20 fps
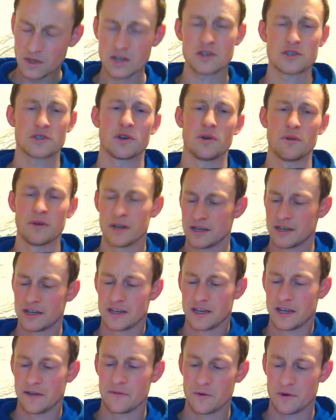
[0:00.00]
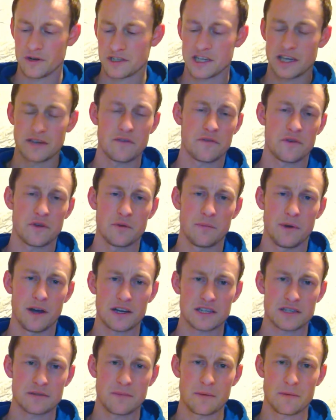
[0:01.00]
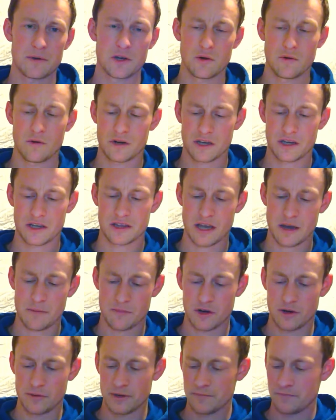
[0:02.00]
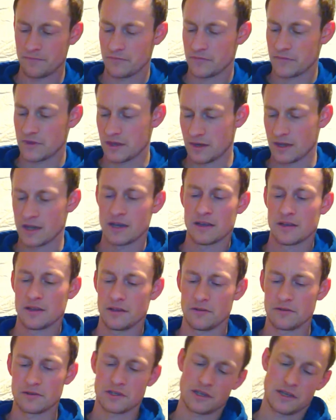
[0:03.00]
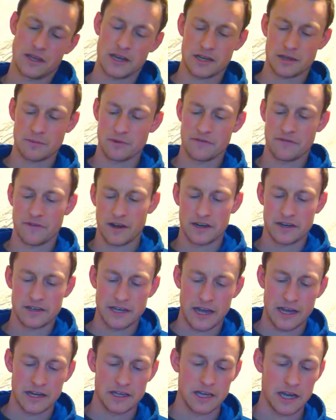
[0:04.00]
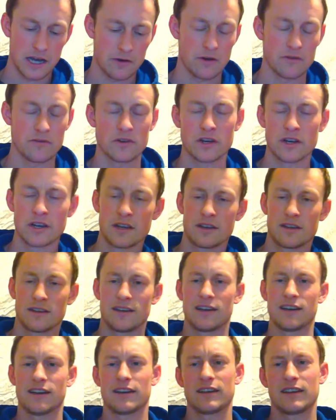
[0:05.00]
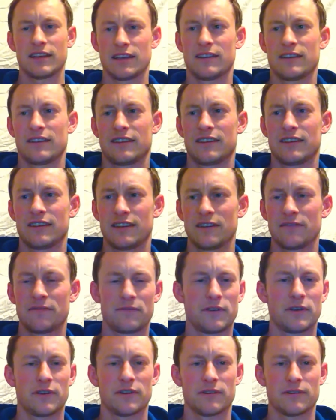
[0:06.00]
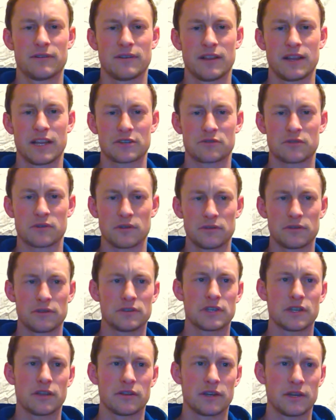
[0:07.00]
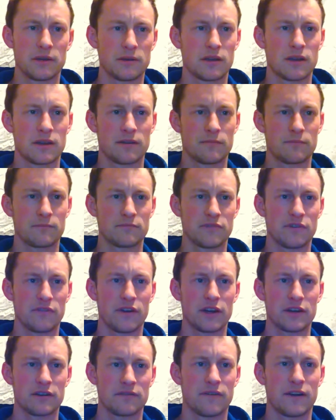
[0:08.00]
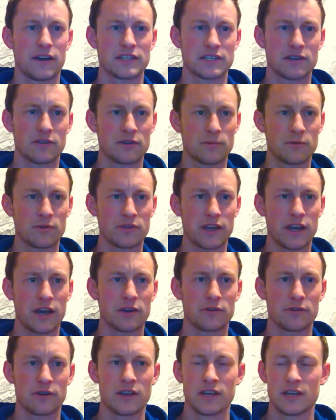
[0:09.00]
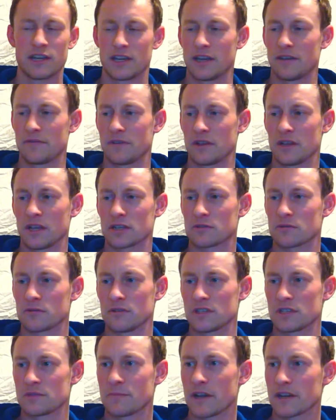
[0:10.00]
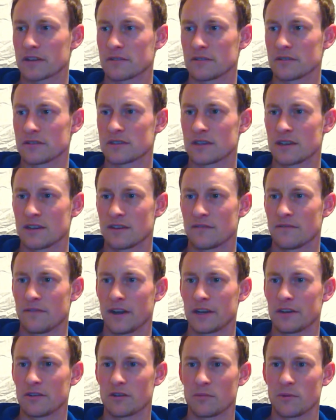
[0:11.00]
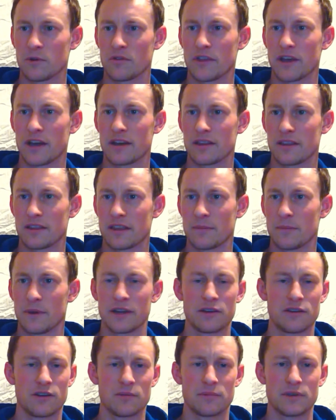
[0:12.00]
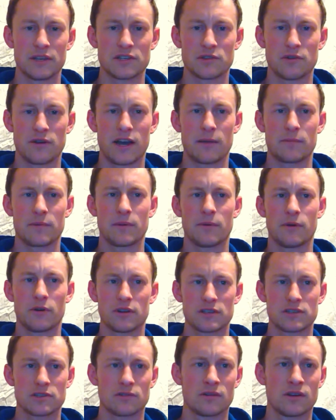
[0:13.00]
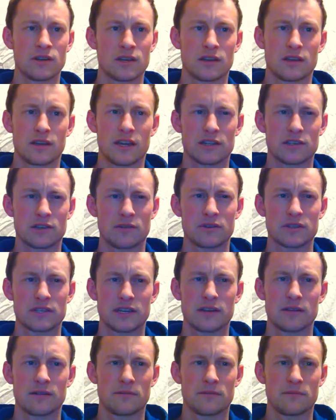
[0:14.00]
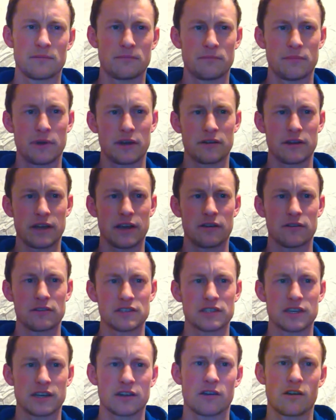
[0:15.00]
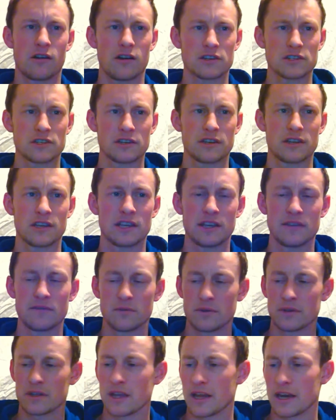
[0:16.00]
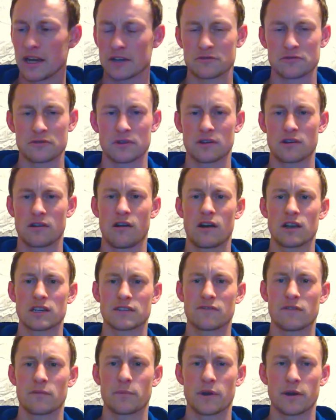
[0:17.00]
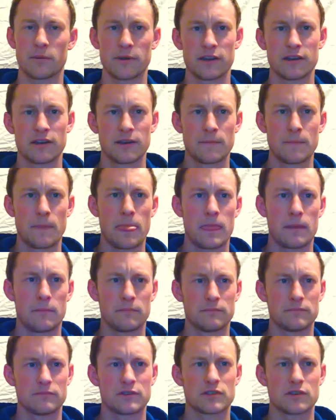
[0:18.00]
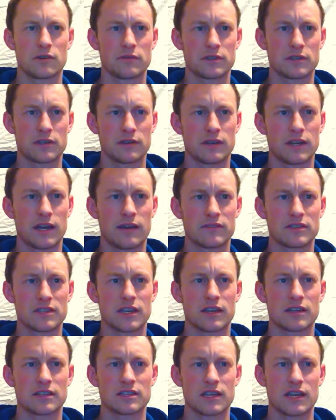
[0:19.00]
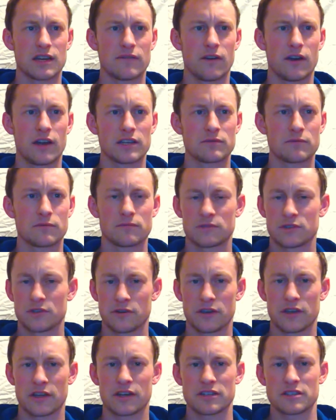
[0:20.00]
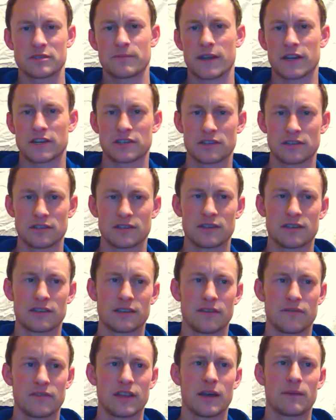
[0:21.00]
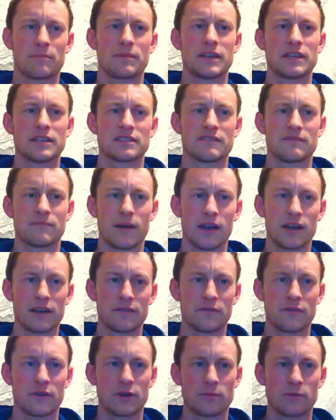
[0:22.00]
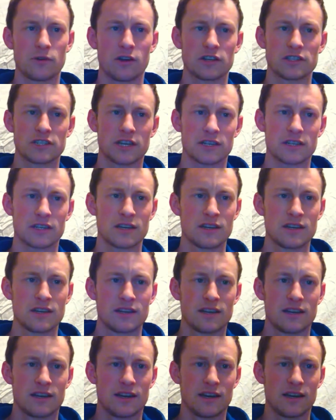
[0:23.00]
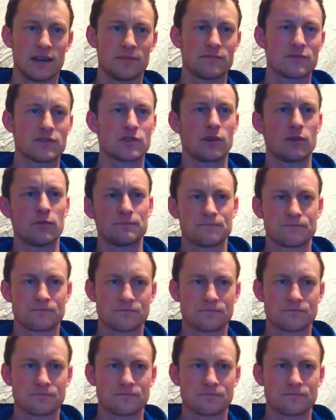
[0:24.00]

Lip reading: So if you want to save a few bucks and maybe you don't want to get that permit, usually that can be fine and dandy. However, if your electrical utility provider finds out about that, or if the electrical inspectors find out about that, they might not be so happy about it. So it's always better to err on the side of caution, even with that extra cost of a permit. It's always good to have a second set of eyes during an inspection to give you that peace of mind for your project. So